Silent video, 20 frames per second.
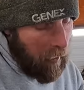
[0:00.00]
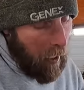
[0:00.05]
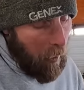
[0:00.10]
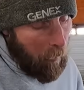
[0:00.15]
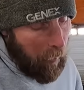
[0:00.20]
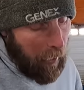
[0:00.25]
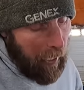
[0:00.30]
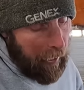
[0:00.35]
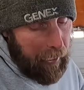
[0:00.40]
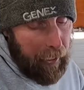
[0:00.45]

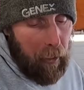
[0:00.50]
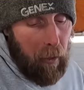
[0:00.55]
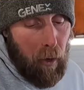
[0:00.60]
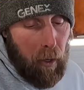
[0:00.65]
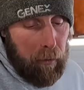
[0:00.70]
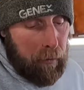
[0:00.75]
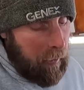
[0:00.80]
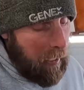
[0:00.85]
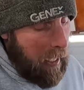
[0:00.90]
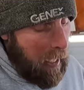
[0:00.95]
Now when I get
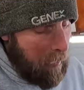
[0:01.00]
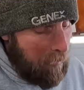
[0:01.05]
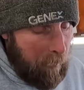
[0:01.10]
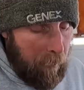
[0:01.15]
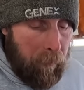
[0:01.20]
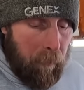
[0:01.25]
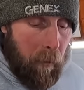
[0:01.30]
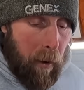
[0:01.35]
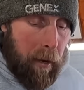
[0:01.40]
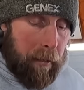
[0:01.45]
all done,
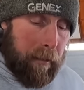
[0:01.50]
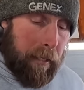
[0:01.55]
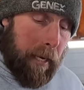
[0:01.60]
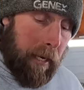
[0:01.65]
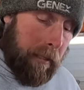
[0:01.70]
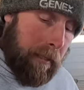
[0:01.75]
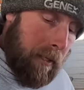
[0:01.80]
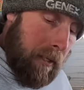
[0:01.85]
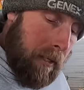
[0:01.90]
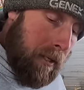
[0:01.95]
before I
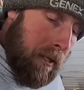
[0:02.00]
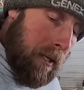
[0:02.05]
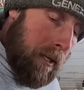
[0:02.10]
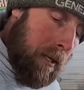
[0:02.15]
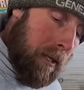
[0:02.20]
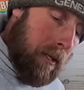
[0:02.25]
take this,